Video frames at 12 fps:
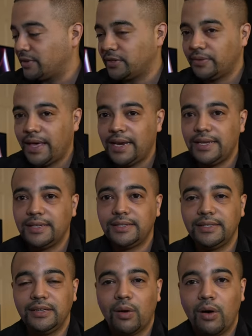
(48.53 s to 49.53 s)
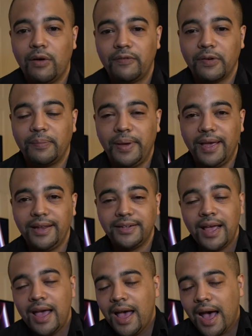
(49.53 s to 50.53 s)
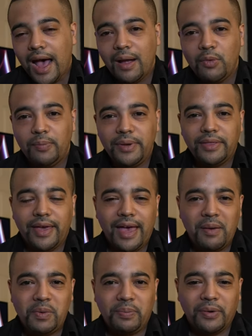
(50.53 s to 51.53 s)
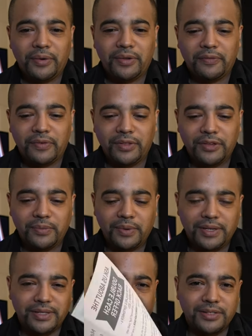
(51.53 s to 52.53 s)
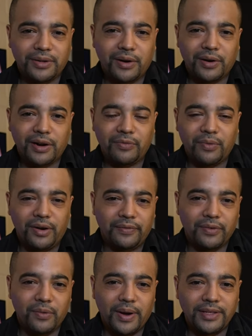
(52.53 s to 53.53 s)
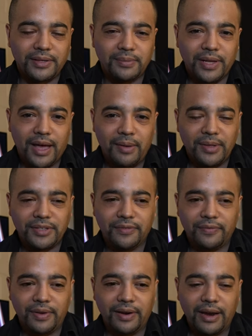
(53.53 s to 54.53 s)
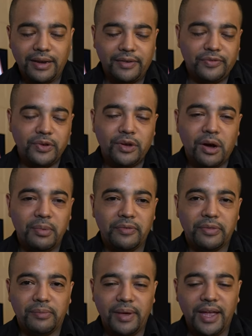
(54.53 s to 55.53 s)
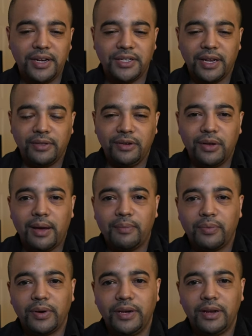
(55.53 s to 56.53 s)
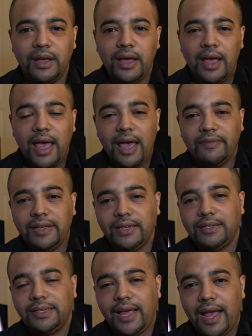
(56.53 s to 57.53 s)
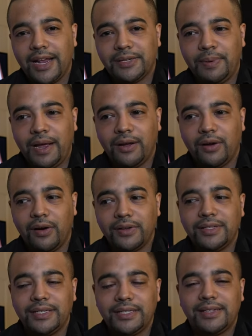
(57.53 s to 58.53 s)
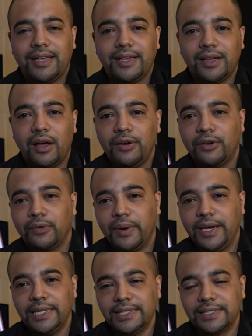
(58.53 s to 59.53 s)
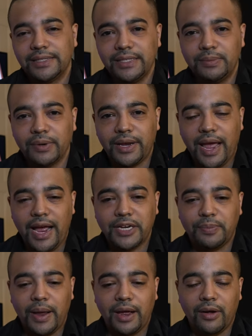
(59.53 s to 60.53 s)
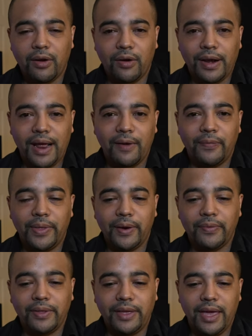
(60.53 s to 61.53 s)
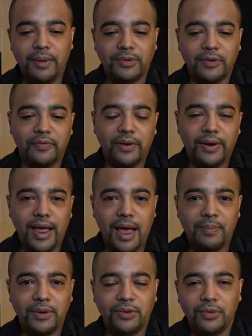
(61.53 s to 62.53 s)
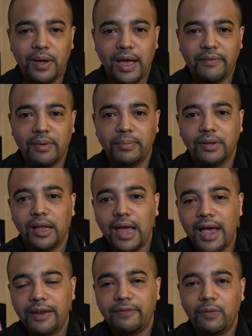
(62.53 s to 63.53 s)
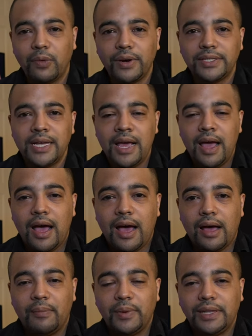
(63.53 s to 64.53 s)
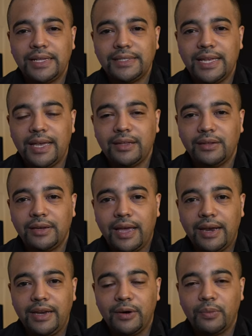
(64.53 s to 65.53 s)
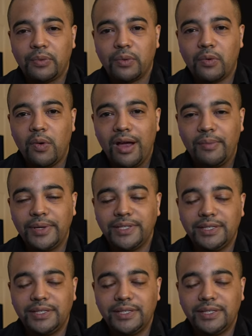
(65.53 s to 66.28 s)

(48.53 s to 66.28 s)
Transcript: So that is the offer page. I will be the happy person for this one because this is a card I've wanted for quite some time. It's a very, uh, if you know me from the main channel, you know I'm pretty heavy into cashback cards, and this is like an underrated sleeper cashback card out there in the game. So I'm very happy to have applied for it. Um, but let's take a look at here with the requirements.